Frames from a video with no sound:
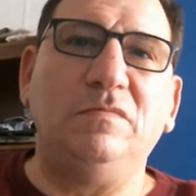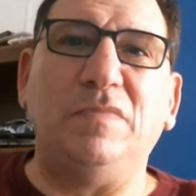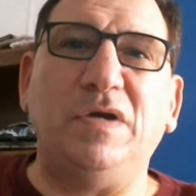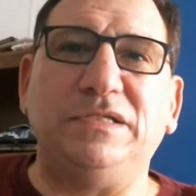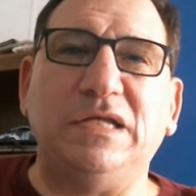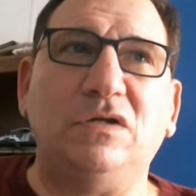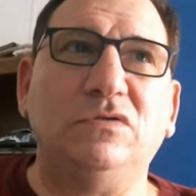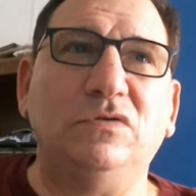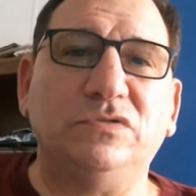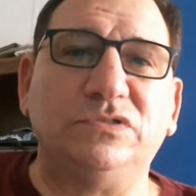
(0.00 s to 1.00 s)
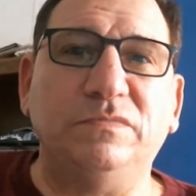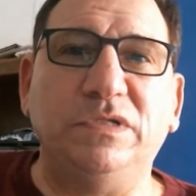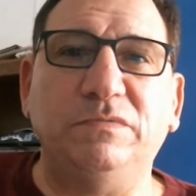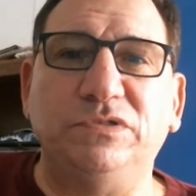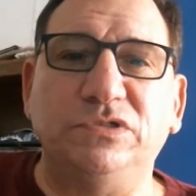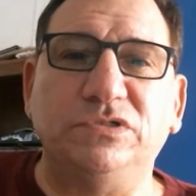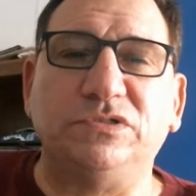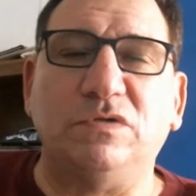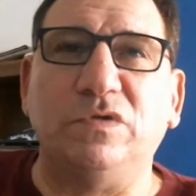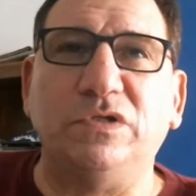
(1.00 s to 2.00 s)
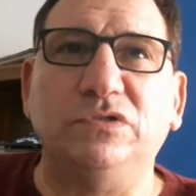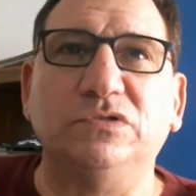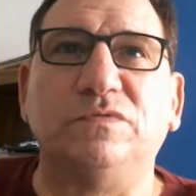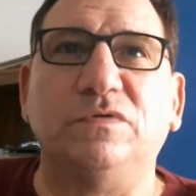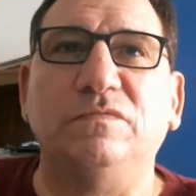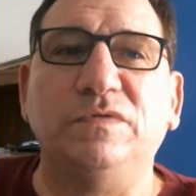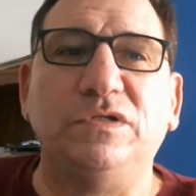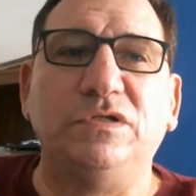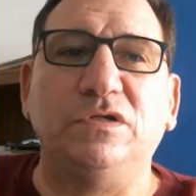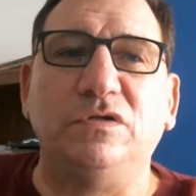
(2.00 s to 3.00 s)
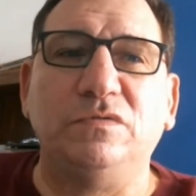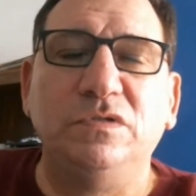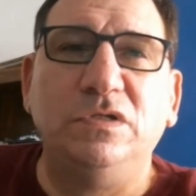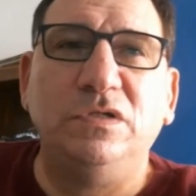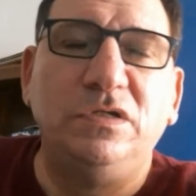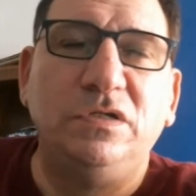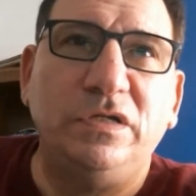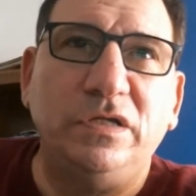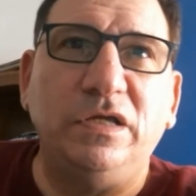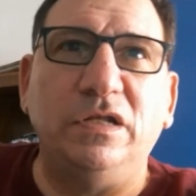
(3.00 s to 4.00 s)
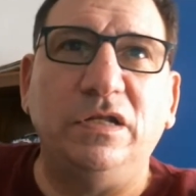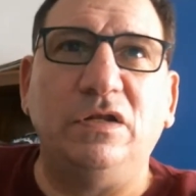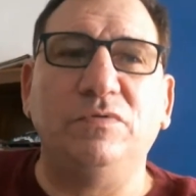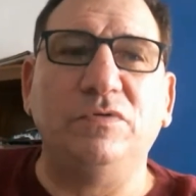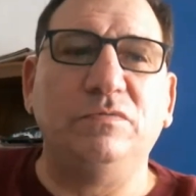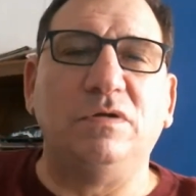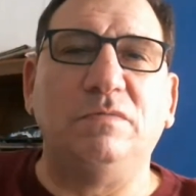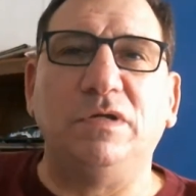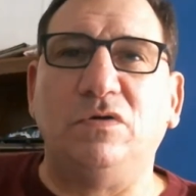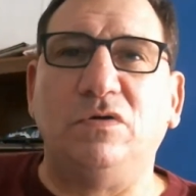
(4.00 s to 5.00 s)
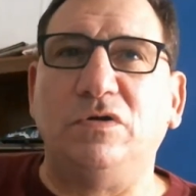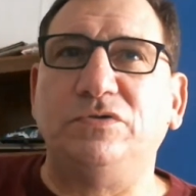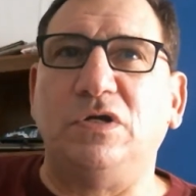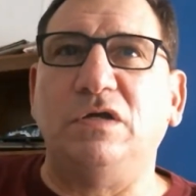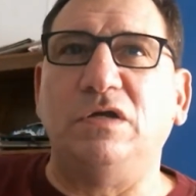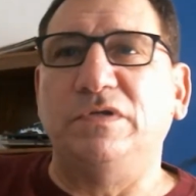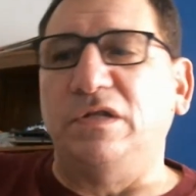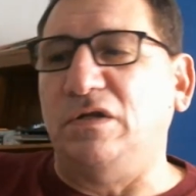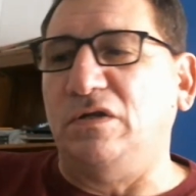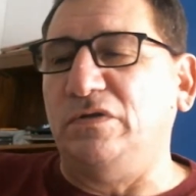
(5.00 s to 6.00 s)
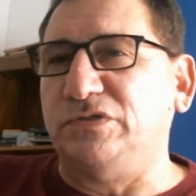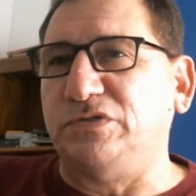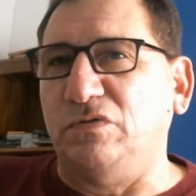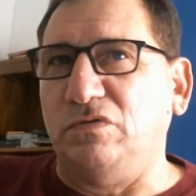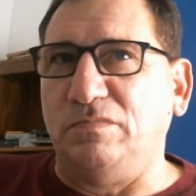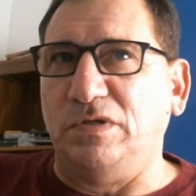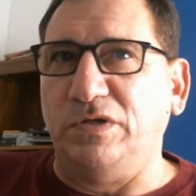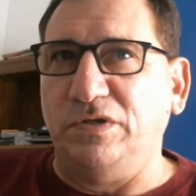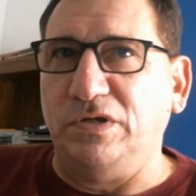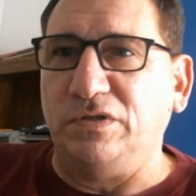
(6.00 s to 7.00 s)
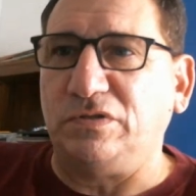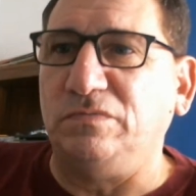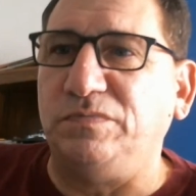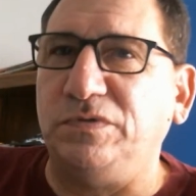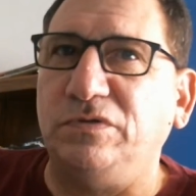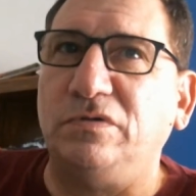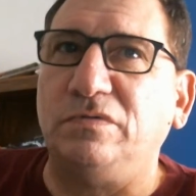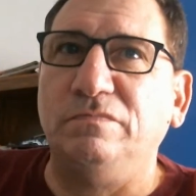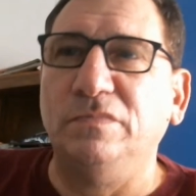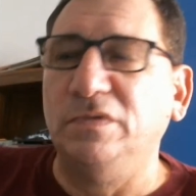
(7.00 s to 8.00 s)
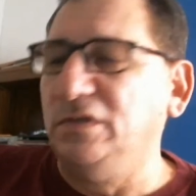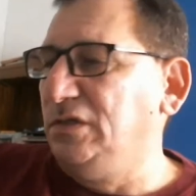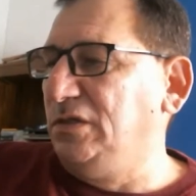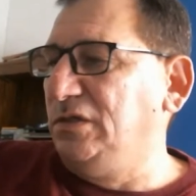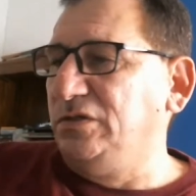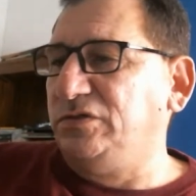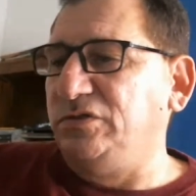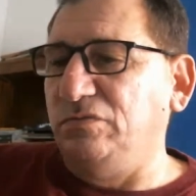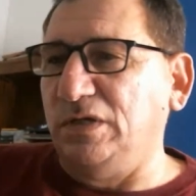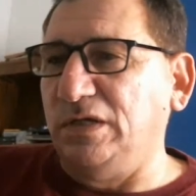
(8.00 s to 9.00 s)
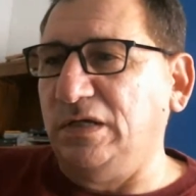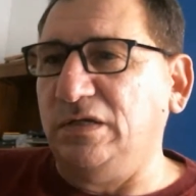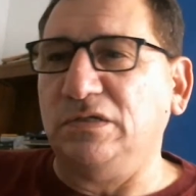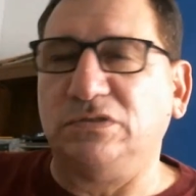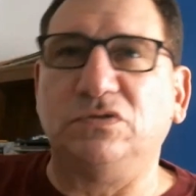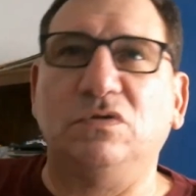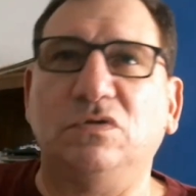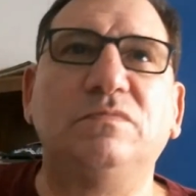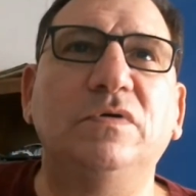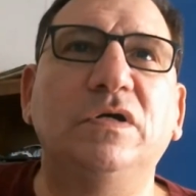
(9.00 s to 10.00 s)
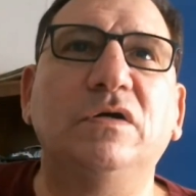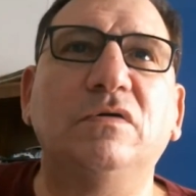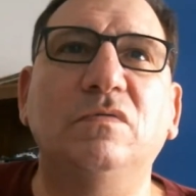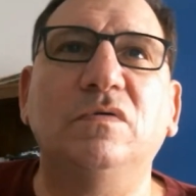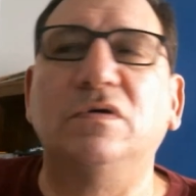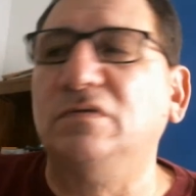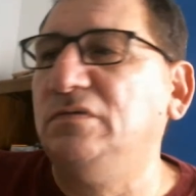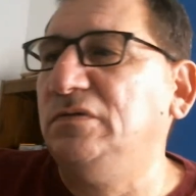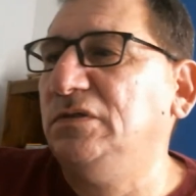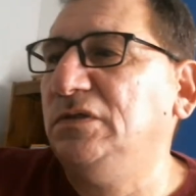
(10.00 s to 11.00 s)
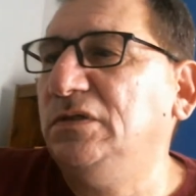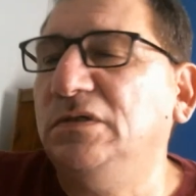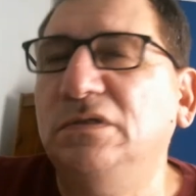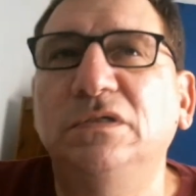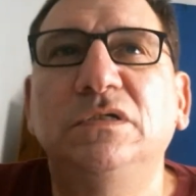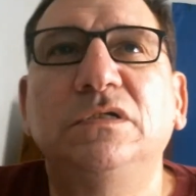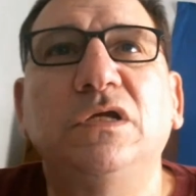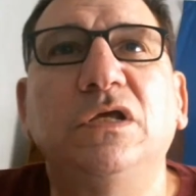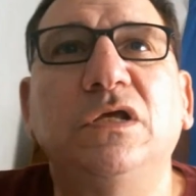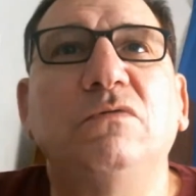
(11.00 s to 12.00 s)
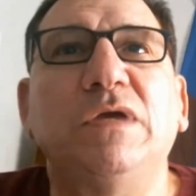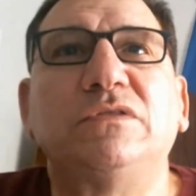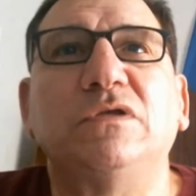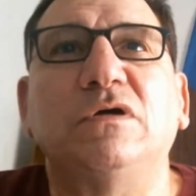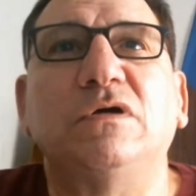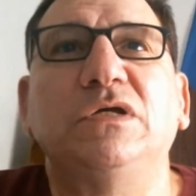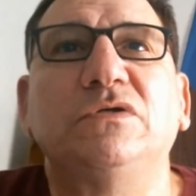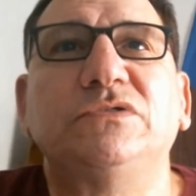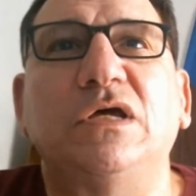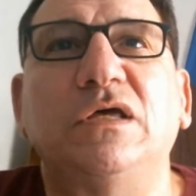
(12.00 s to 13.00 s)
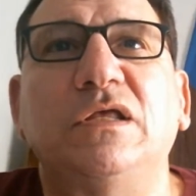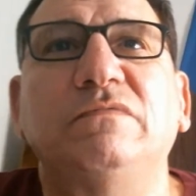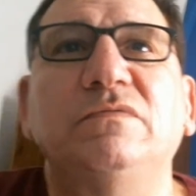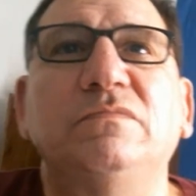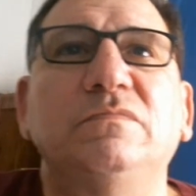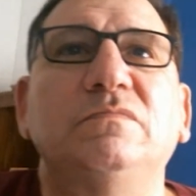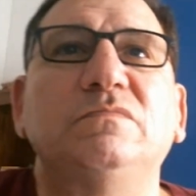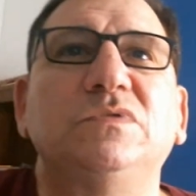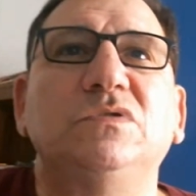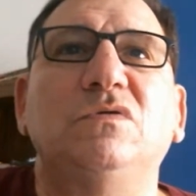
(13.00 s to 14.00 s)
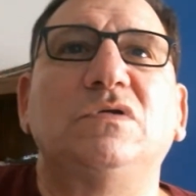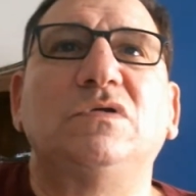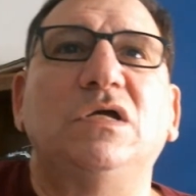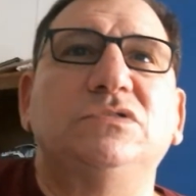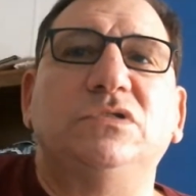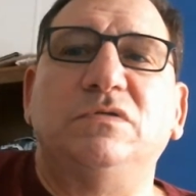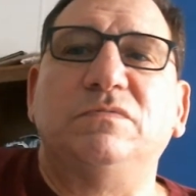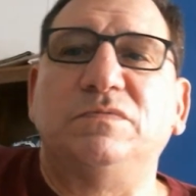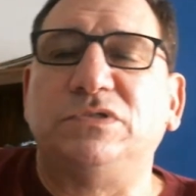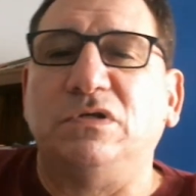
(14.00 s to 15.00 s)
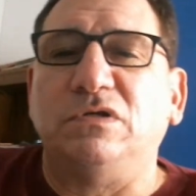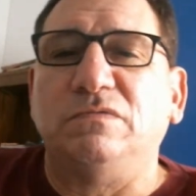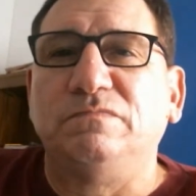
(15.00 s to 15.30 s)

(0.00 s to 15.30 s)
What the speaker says: might download some images I want to use for a video, and I'll put them on my hard drive, and then I'll install them on another computer to my editing software, or make thumbnails out of them, all kinds of different stuff.